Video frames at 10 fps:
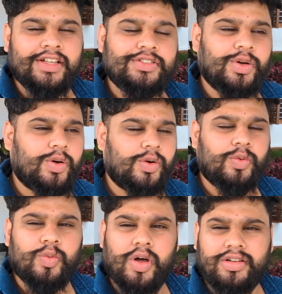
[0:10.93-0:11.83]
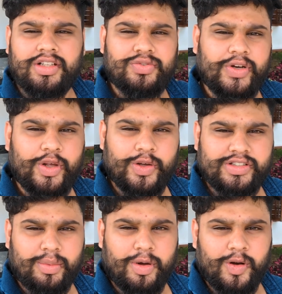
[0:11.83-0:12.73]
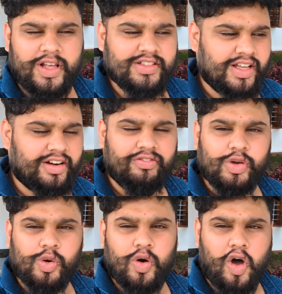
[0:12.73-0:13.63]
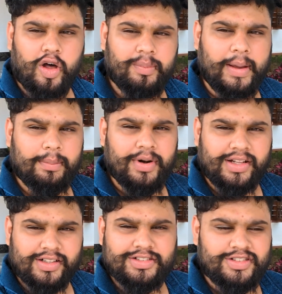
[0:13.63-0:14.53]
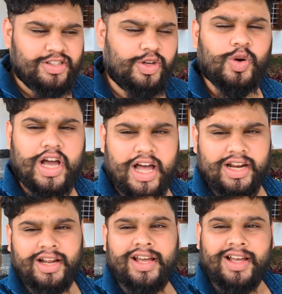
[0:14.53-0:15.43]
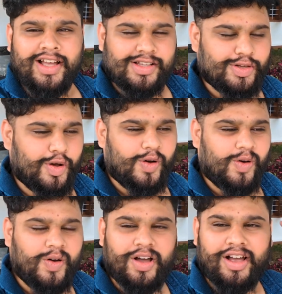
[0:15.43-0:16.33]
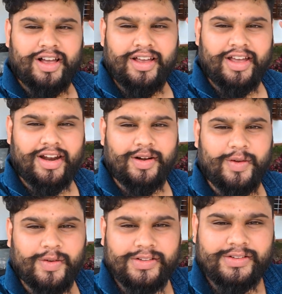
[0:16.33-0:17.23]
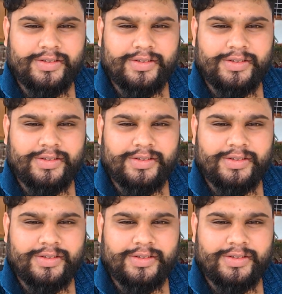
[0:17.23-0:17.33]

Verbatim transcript: So what this video is about is a review on my brother's new car. So here it goes.